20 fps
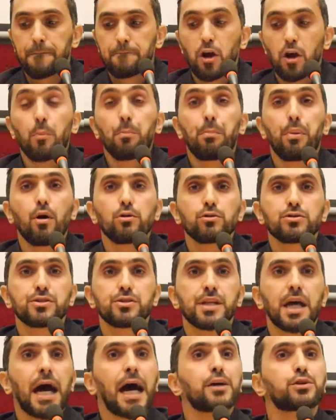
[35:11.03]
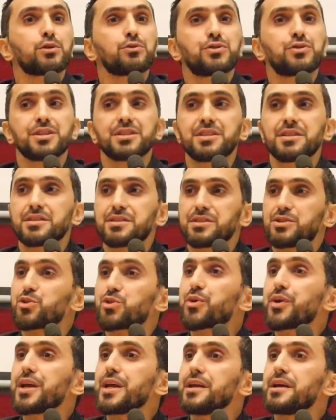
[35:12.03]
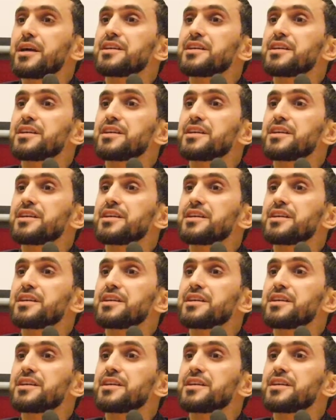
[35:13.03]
composed out of the three